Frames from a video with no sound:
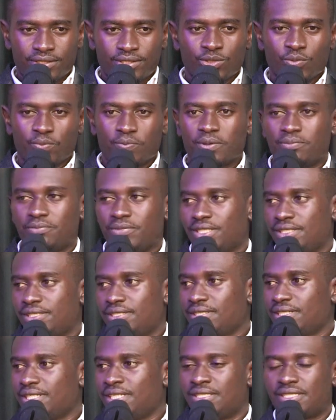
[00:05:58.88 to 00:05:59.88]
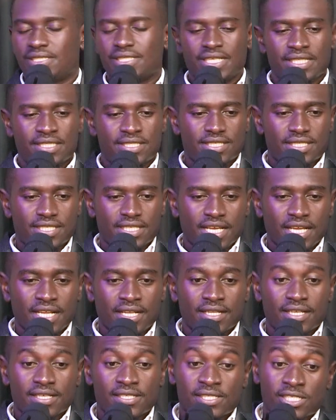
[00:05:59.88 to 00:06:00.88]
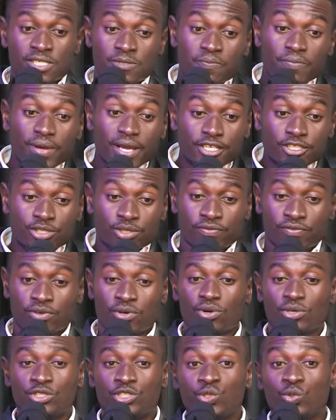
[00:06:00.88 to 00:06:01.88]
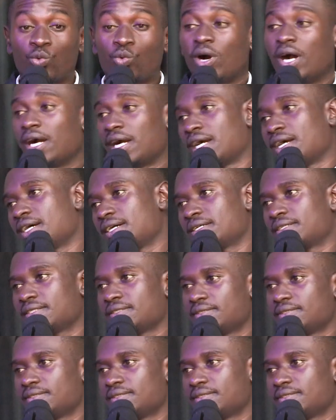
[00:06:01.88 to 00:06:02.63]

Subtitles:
to permit. It's in the space of God to work.